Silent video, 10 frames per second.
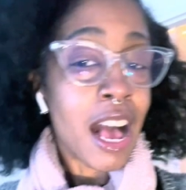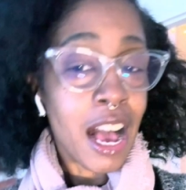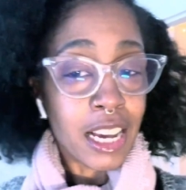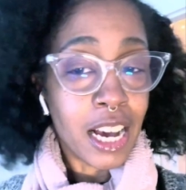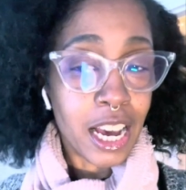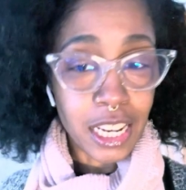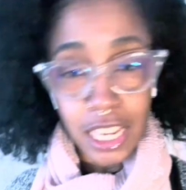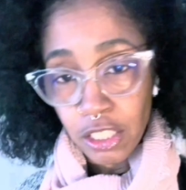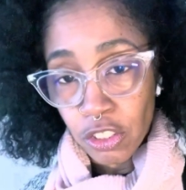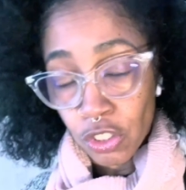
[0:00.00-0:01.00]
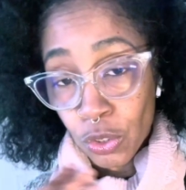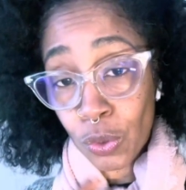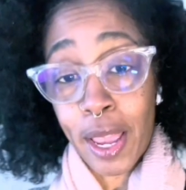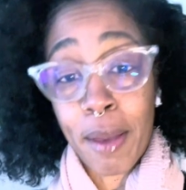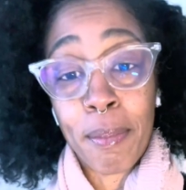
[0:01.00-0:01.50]
I cut it
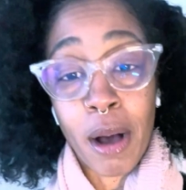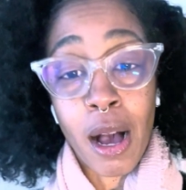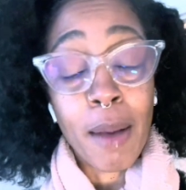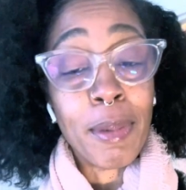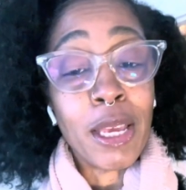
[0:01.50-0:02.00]
into a bob.